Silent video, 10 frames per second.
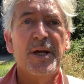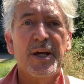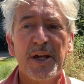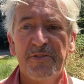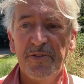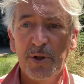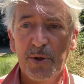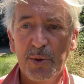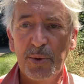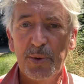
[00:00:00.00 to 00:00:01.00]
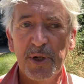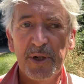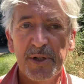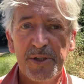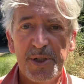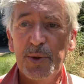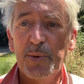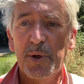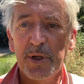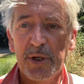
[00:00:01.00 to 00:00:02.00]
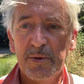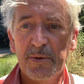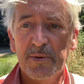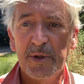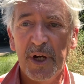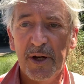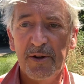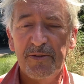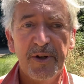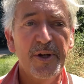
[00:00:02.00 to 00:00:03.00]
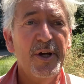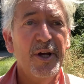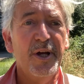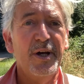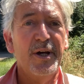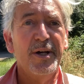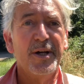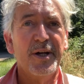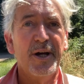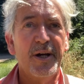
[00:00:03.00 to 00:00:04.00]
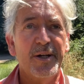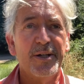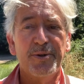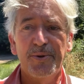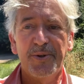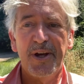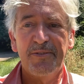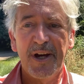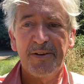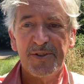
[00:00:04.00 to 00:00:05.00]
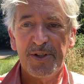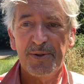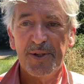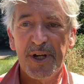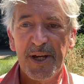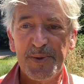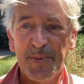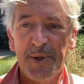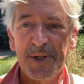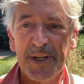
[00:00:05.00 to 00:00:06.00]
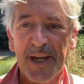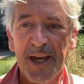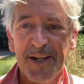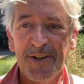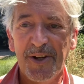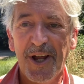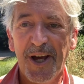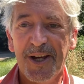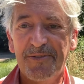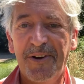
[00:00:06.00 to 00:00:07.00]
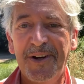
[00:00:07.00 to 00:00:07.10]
If you do what you love, you'll never have to do a day's work again in your life.